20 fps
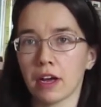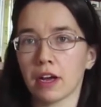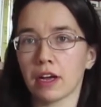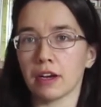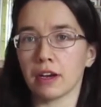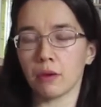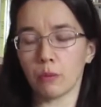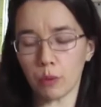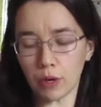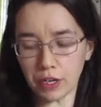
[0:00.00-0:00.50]

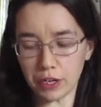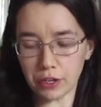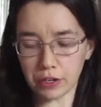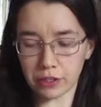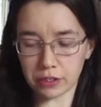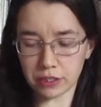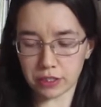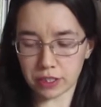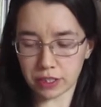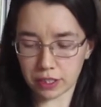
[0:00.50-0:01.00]
Now, when you
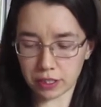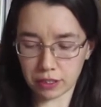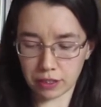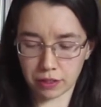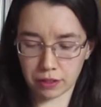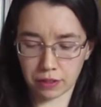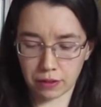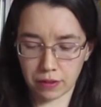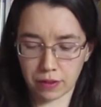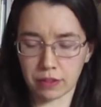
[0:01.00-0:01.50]

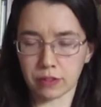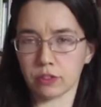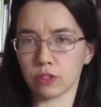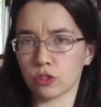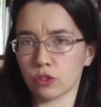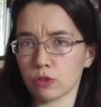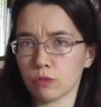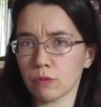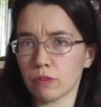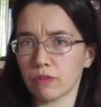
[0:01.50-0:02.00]
consider that
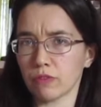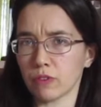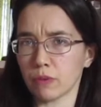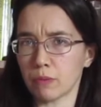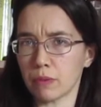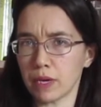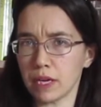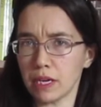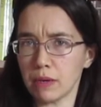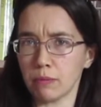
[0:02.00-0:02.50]
some of the
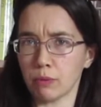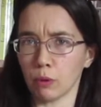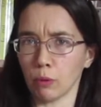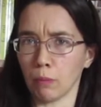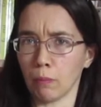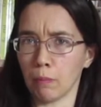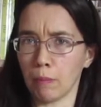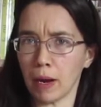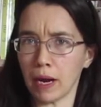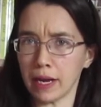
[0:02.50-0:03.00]
people
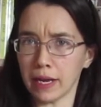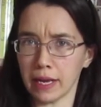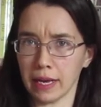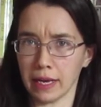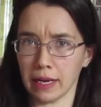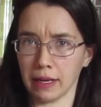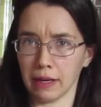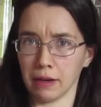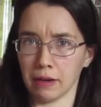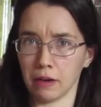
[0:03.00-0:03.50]

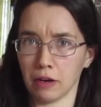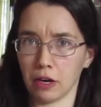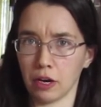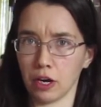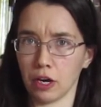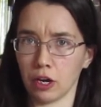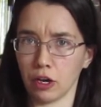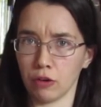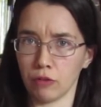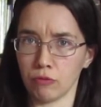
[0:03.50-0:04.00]
buying
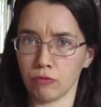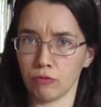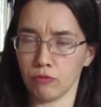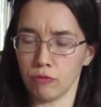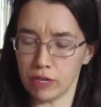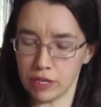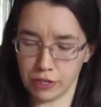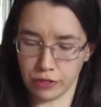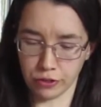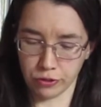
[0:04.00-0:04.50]
a
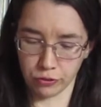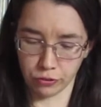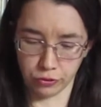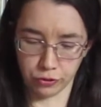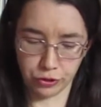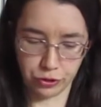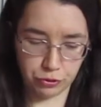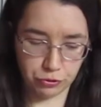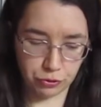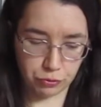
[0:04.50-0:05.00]
regional
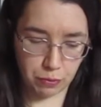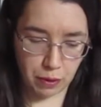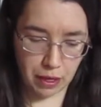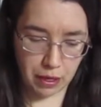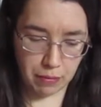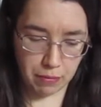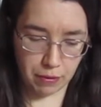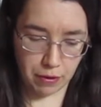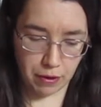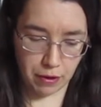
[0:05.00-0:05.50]

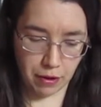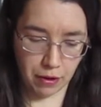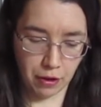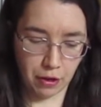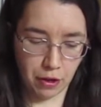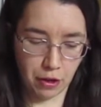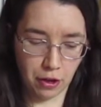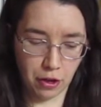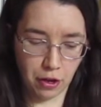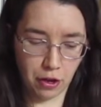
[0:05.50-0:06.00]
newspaper
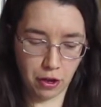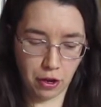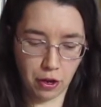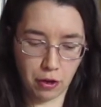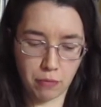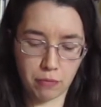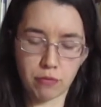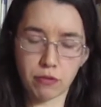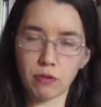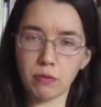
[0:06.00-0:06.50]

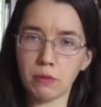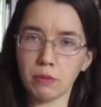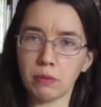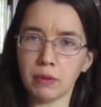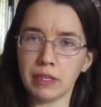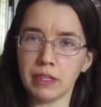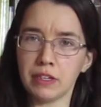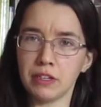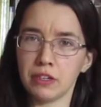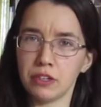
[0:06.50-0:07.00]
probably
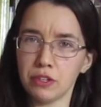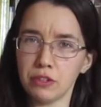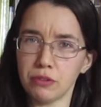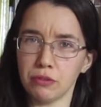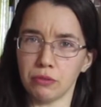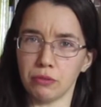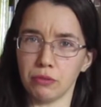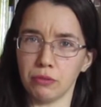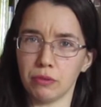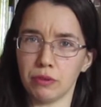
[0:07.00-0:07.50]

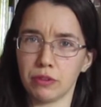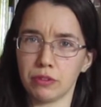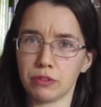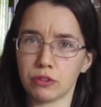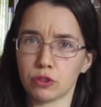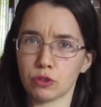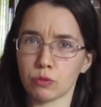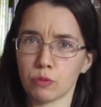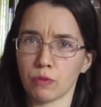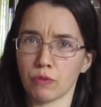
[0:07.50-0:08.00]
knew
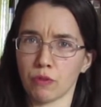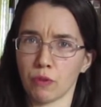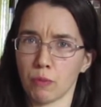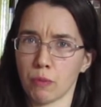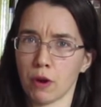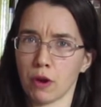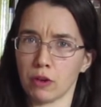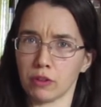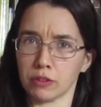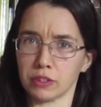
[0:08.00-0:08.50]
some of the
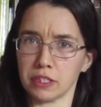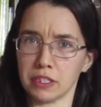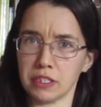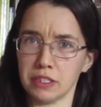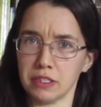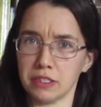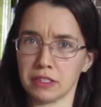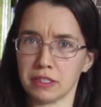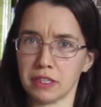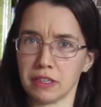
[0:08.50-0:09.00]

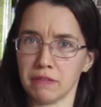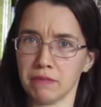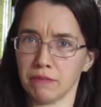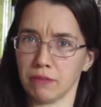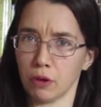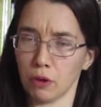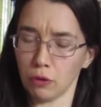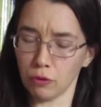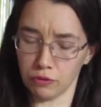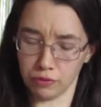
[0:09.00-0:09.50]
parties
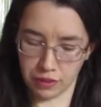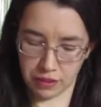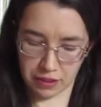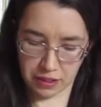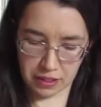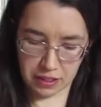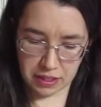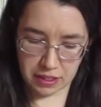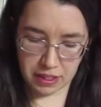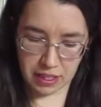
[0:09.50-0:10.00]
involved in
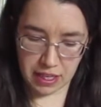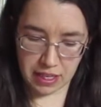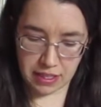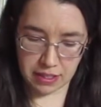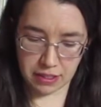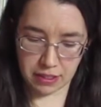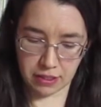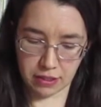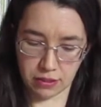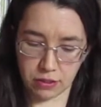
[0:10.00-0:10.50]
these
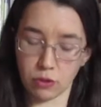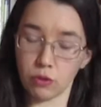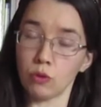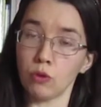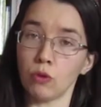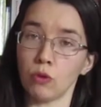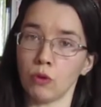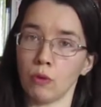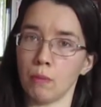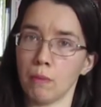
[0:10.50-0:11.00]
cases,
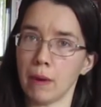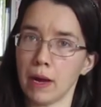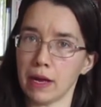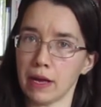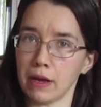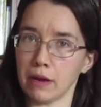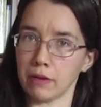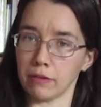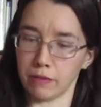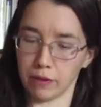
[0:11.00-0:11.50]
or may
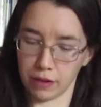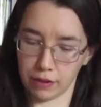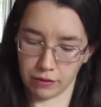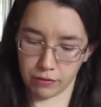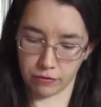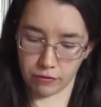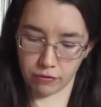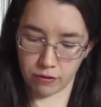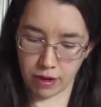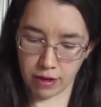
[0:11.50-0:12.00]
have had
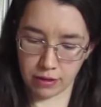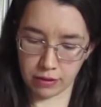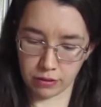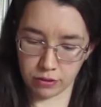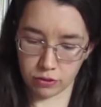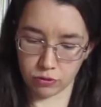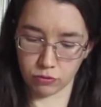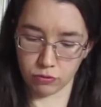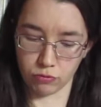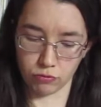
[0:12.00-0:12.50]

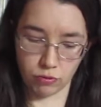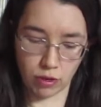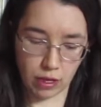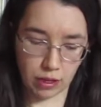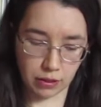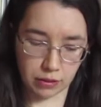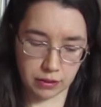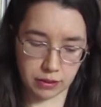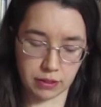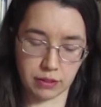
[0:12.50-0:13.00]
friends or
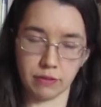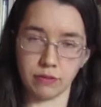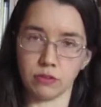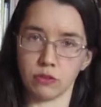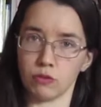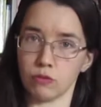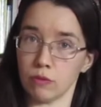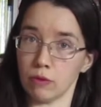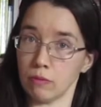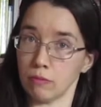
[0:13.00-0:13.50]
relatives
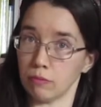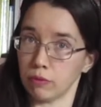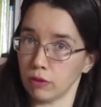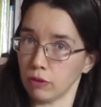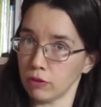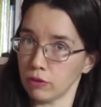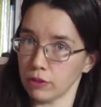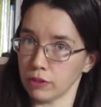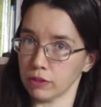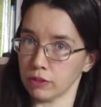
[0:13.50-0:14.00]
or
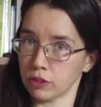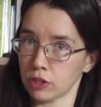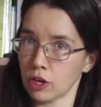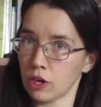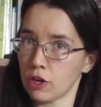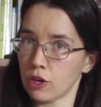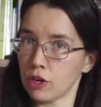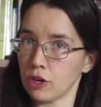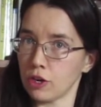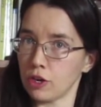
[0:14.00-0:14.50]
employers
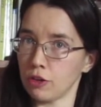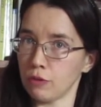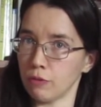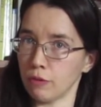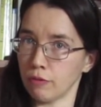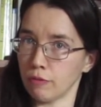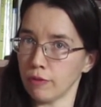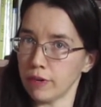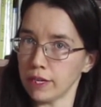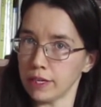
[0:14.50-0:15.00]
who were
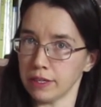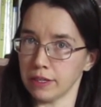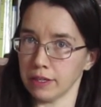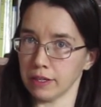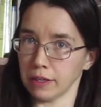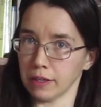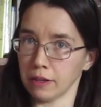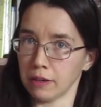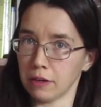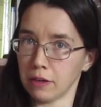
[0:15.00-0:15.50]

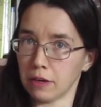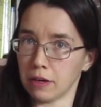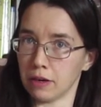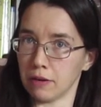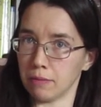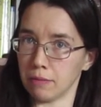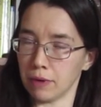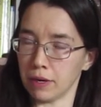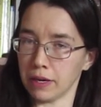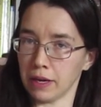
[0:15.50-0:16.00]
reading
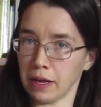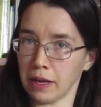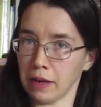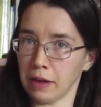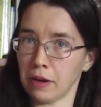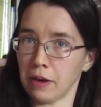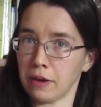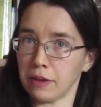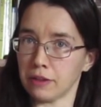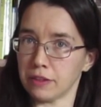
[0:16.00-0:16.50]
and buying
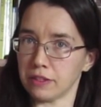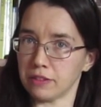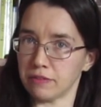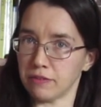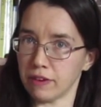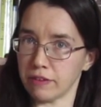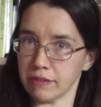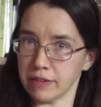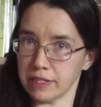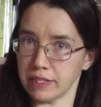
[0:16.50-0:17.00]
this
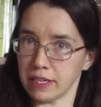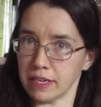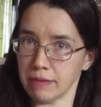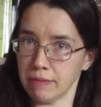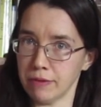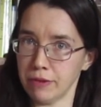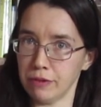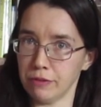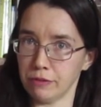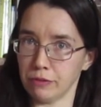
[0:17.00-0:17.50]
very same
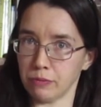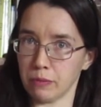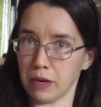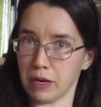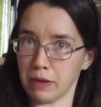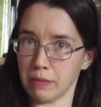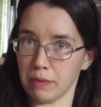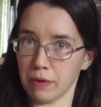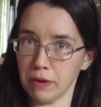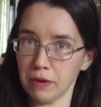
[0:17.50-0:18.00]

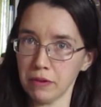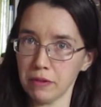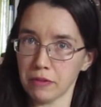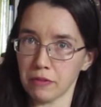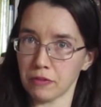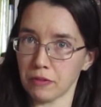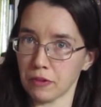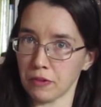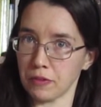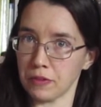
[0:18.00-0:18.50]
newspaper
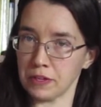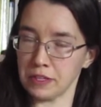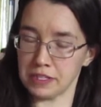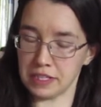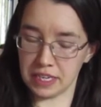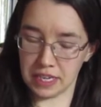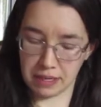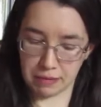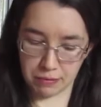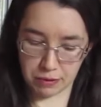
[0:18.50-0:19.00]
that these
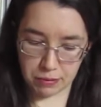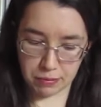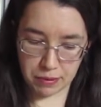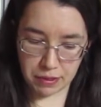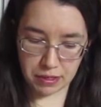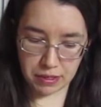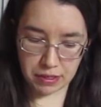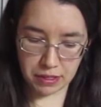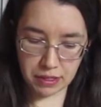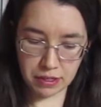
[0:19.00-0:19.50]
names
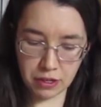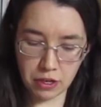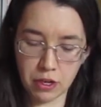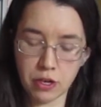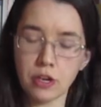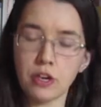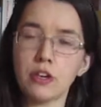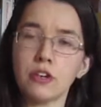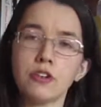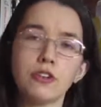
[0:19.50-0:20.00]
appeared in,
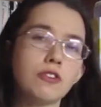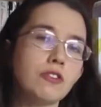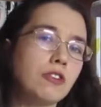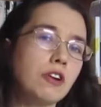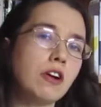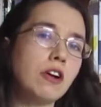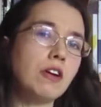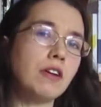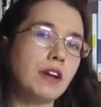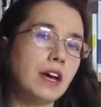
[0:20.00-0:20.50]
you
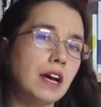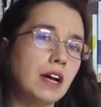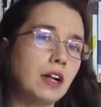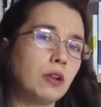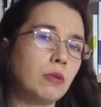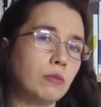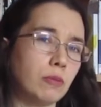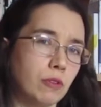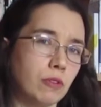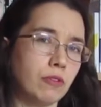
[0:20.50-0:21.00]
can't
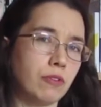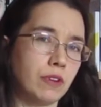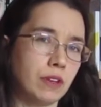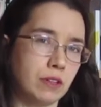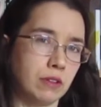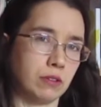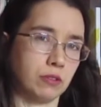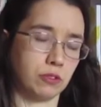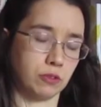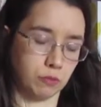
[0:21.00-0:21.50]
help but
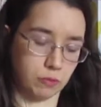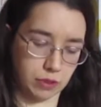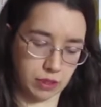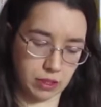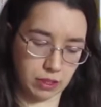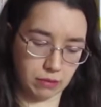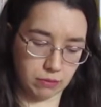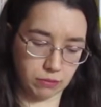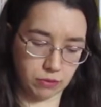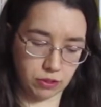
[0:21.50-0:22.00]
feel
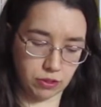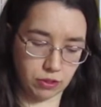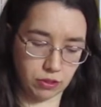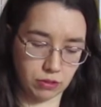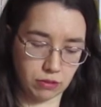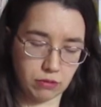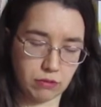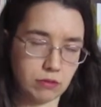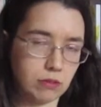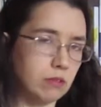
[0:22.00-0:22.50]
sometimes that
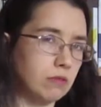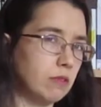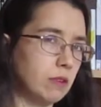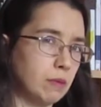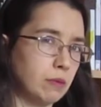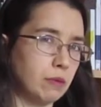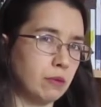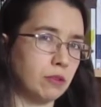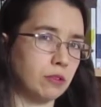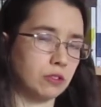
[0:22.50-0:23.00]
the
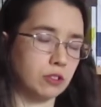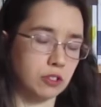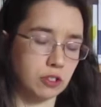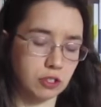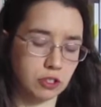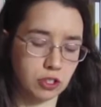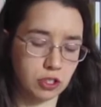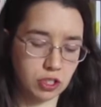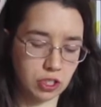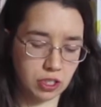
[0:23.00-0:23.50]
reporters
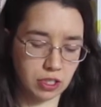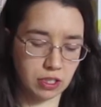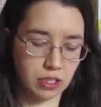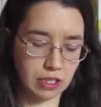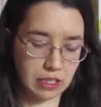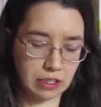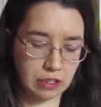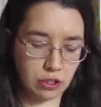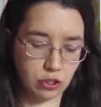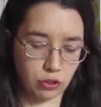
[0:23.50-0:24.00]
did
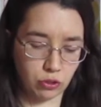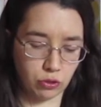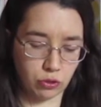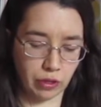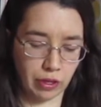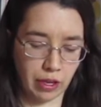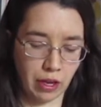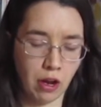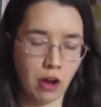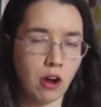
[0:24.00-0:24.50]

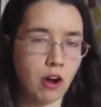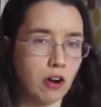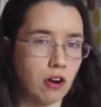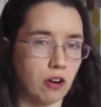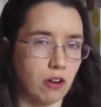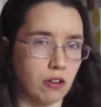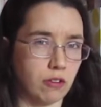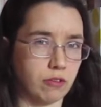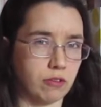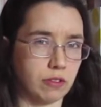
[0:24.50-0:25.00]
enjoy
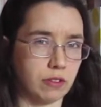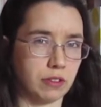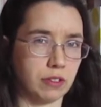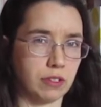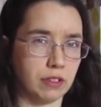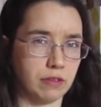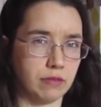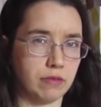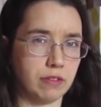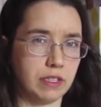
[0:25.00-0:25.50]
offering
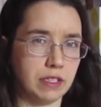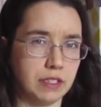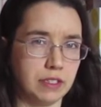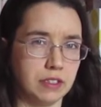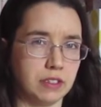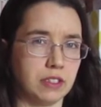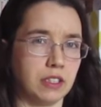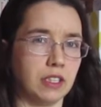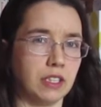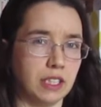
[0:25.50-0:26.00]
their
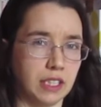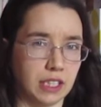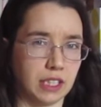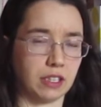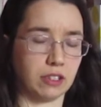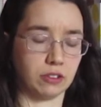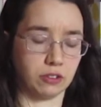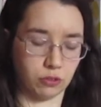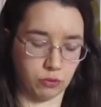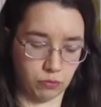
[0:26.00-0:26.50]
readers a
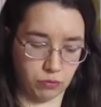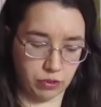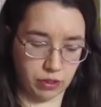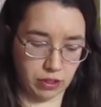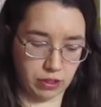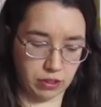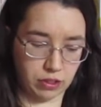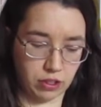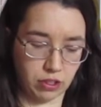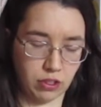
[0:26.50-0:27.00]
little
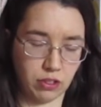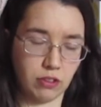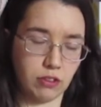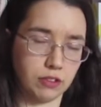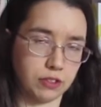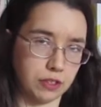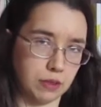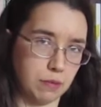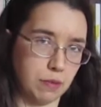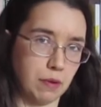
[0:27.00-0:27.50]
something to
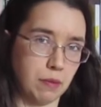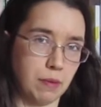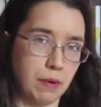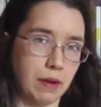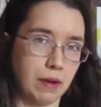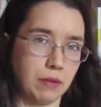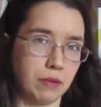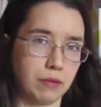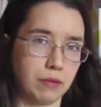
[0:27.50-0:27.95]
gossip about,